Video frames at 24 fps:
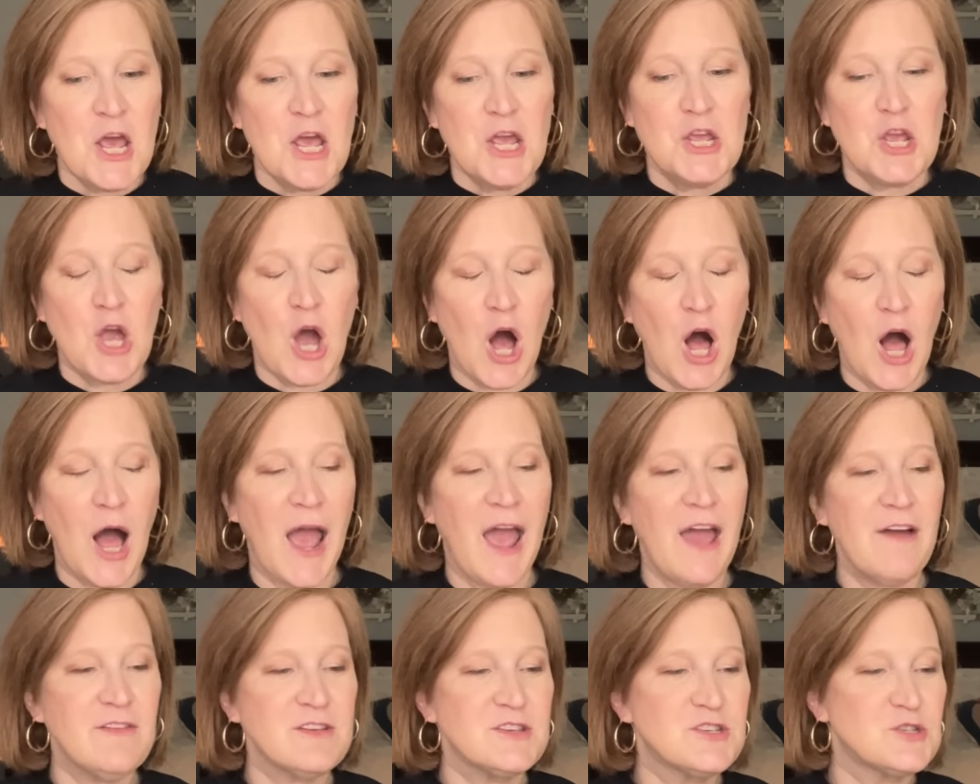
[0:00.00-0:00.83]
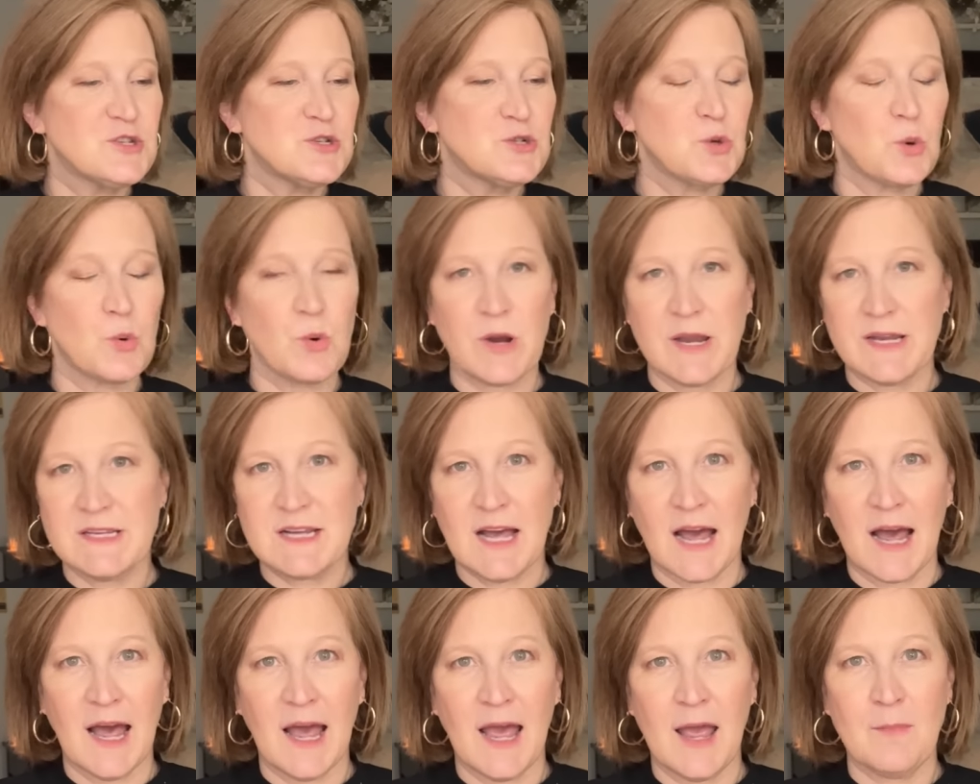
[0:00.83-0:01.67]
Y'all, I have a story
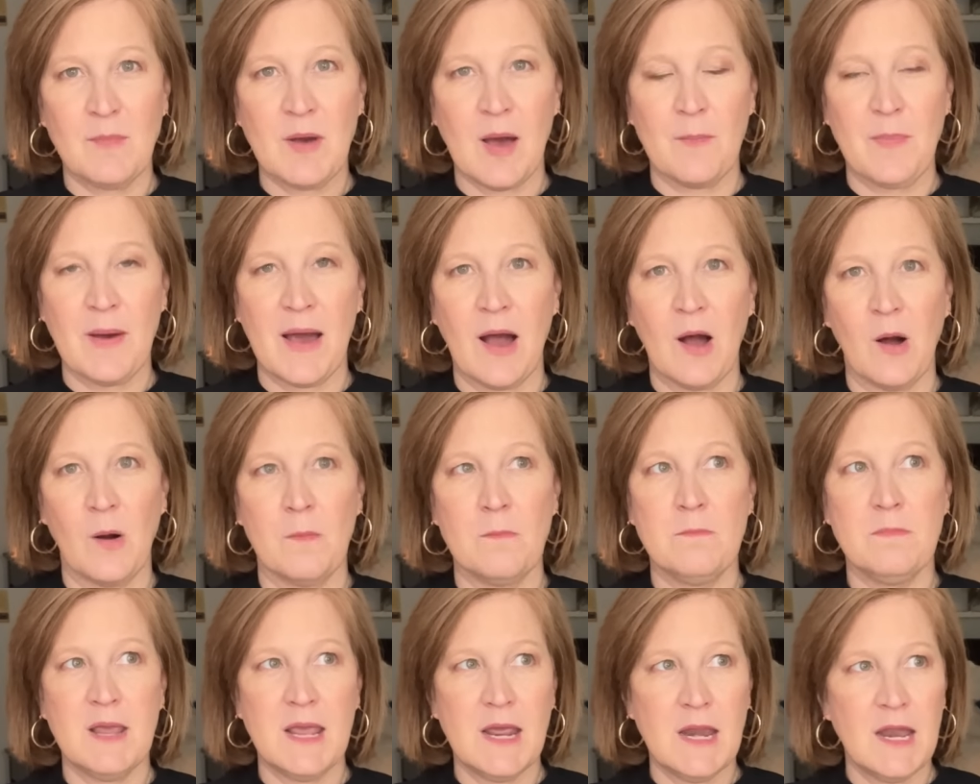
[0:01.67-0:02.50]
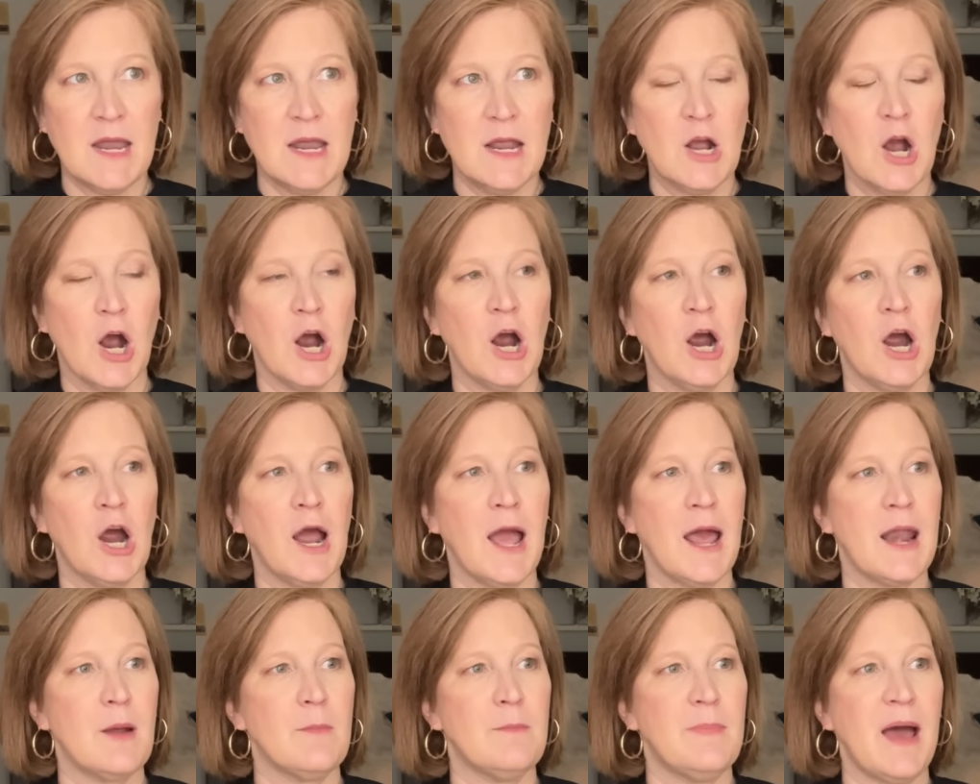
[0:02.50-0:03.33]
time about meeting her
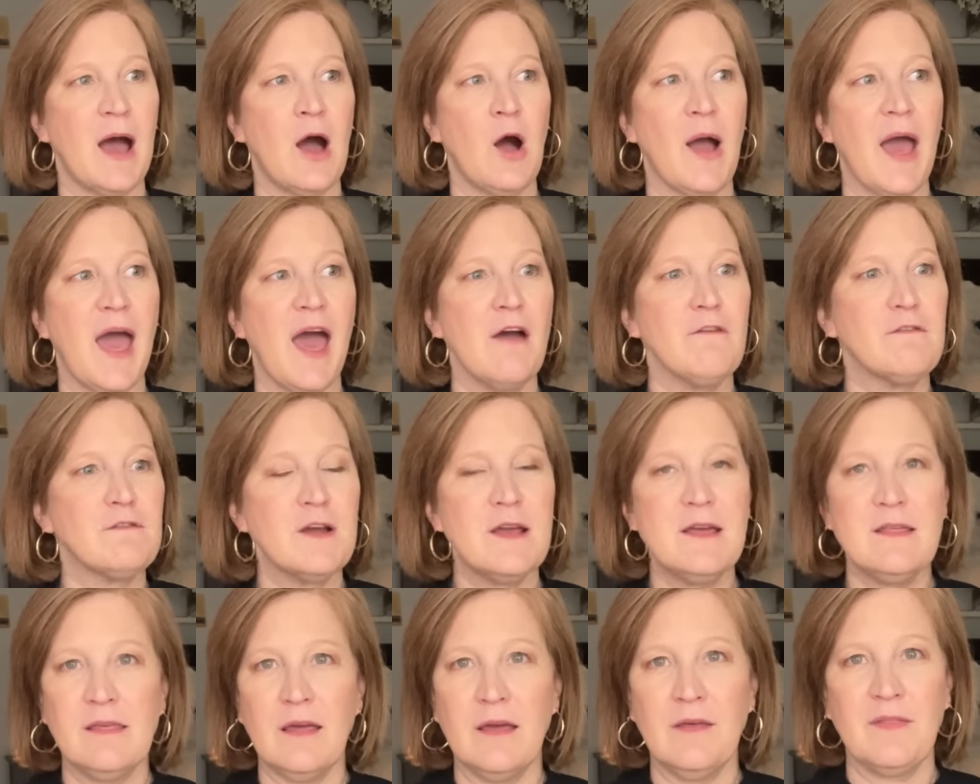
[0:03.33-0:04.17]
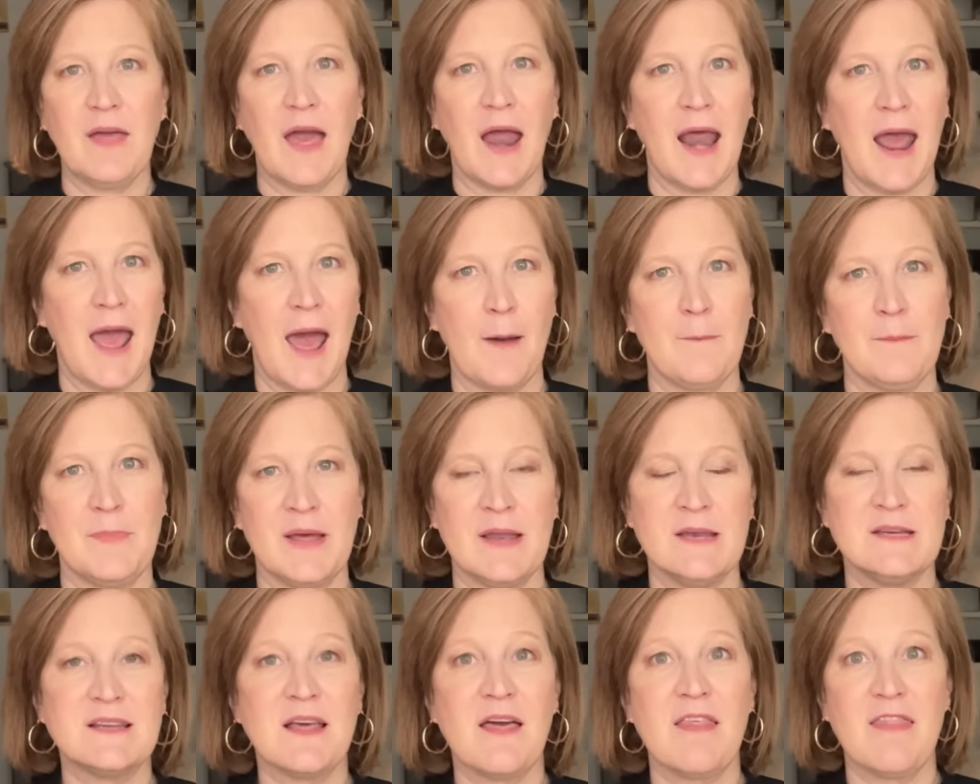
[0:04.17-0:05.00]
and about everything that
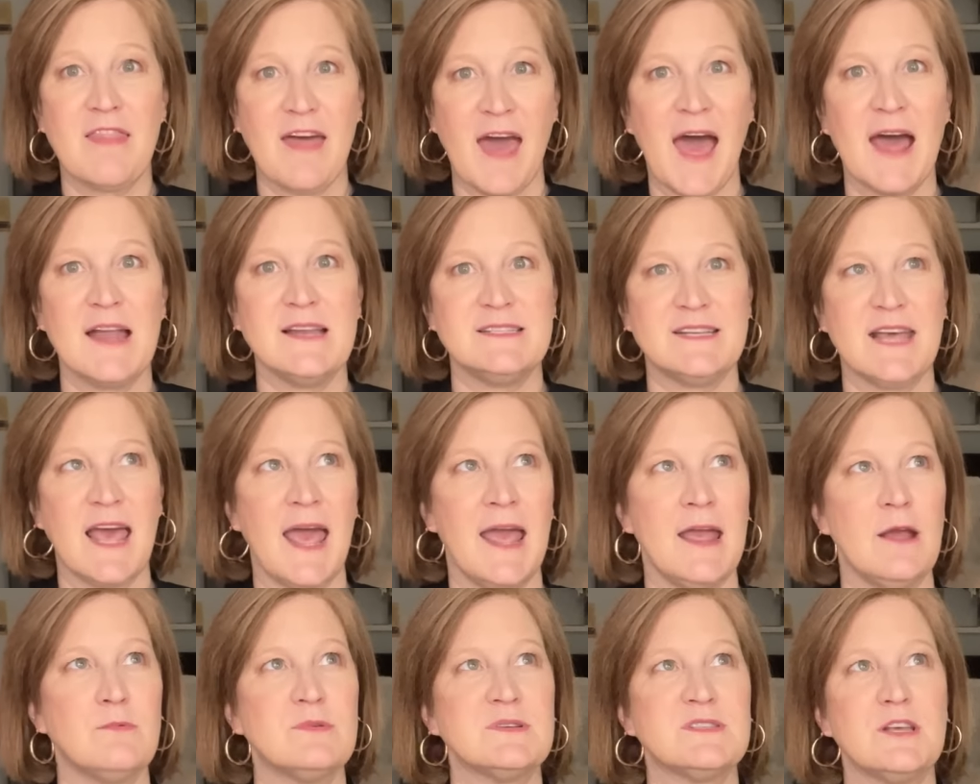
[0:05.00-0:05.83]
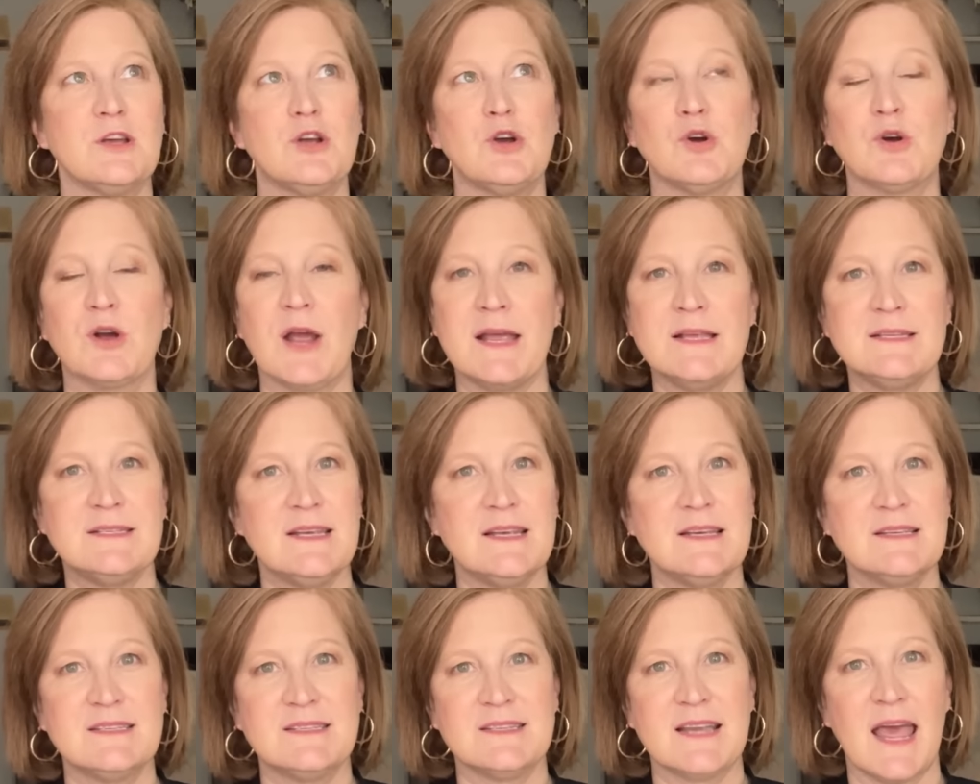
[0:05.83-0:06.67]
happened that day. It was the
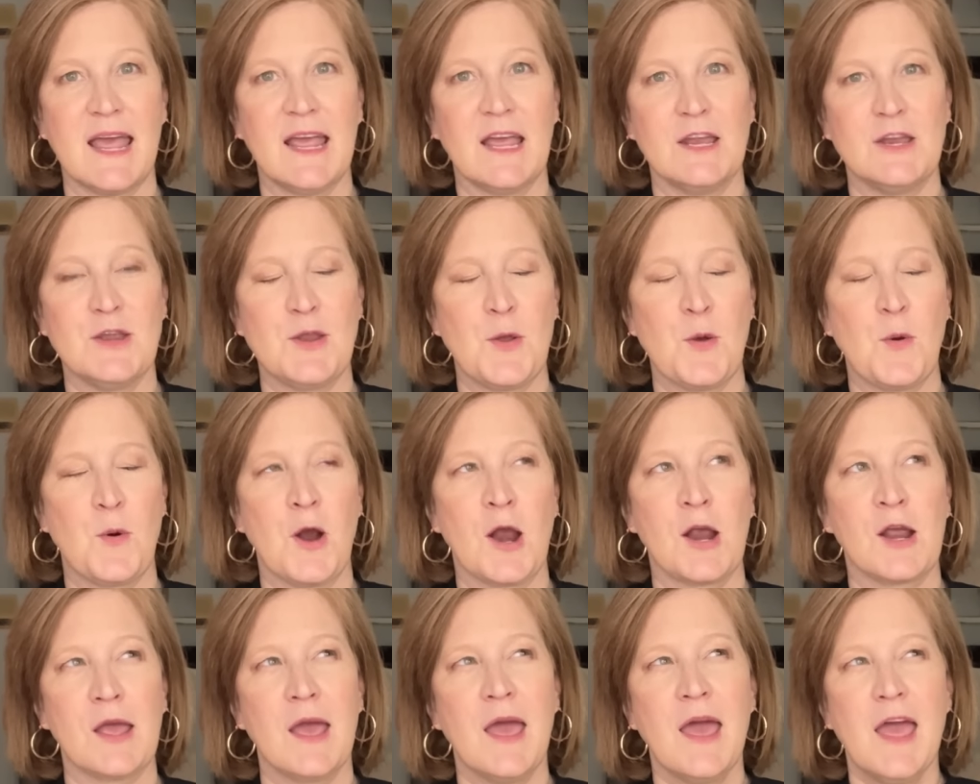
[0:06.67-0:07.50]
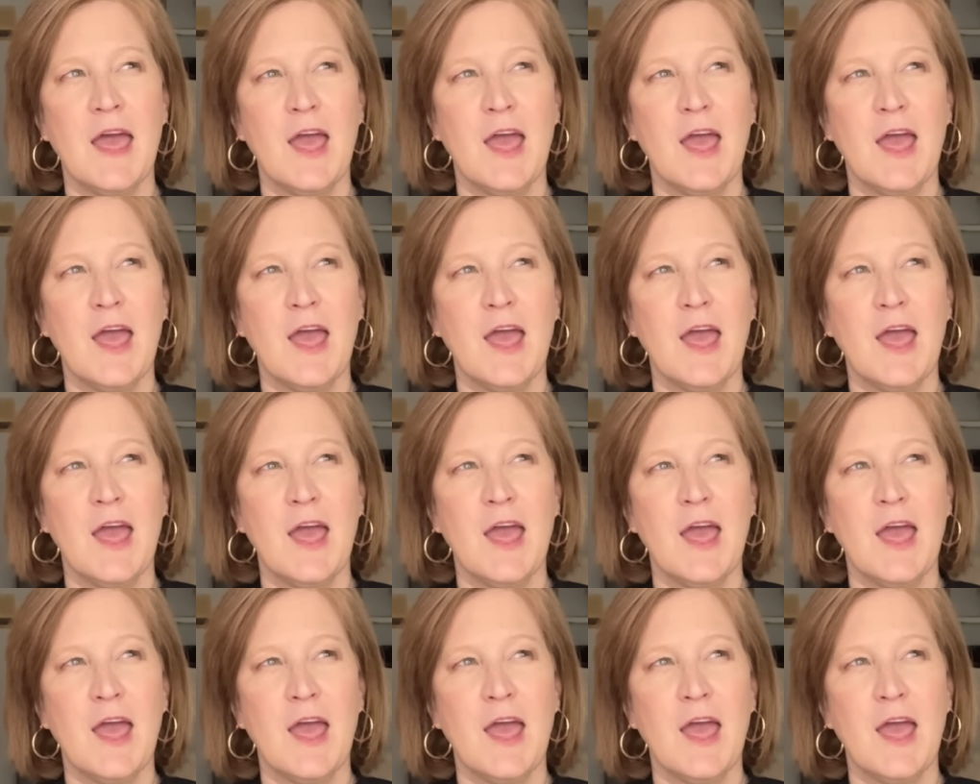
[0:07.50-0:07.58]
craziest day in New York.